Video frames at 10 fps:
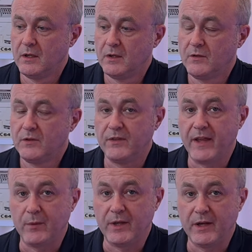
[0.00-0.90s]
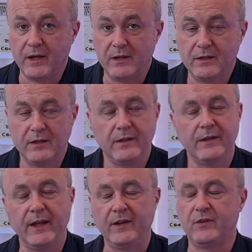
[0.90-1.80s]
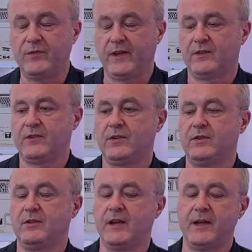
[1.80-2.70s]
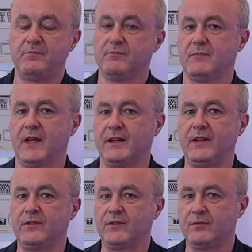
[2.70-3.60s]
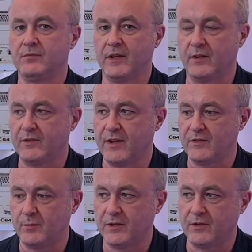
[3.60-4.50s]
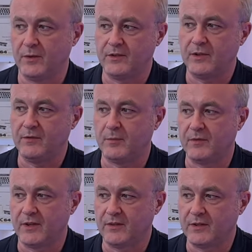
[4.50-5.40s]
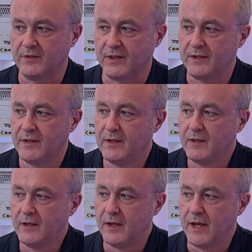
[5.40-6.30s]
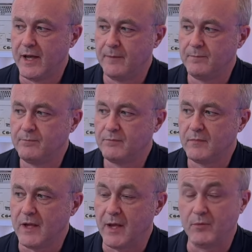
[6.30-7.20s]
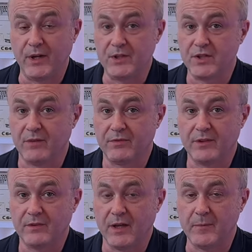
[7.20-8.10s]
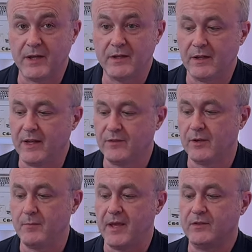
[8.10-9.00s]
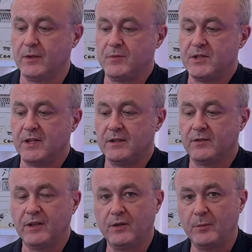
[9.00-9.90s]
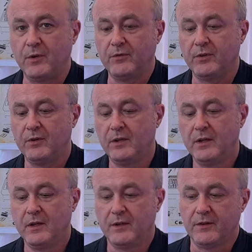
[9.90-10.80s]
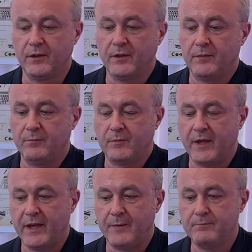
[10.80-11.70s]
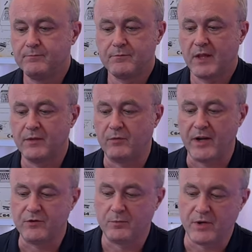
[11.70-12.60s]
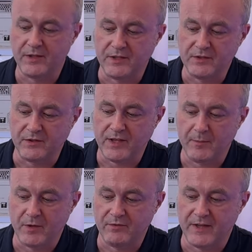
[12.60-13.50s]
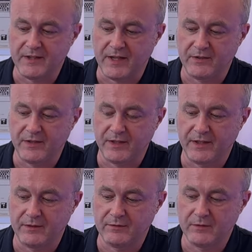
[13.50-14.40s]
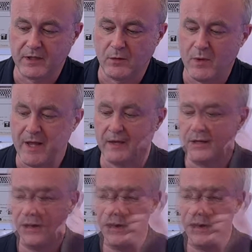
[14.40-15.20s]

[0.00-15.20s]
So there we are. It's fixed, um, at least ostensibly so. It seems to be fixed, I think. Um, I'm really chuffed. I mean, it's an amazing machine. Doesn't it look beautiful? The, um, the retro brighting just came out fantastically uh, well.